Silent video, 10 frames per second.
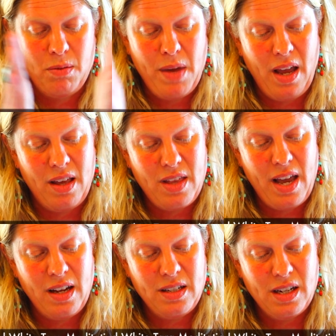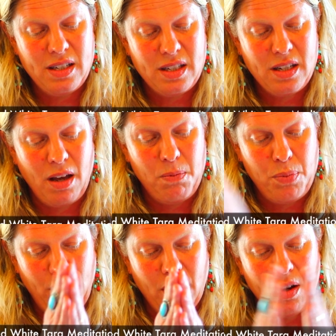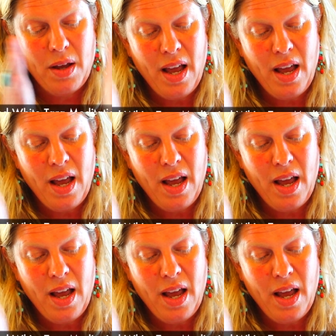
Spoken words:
May they disappear.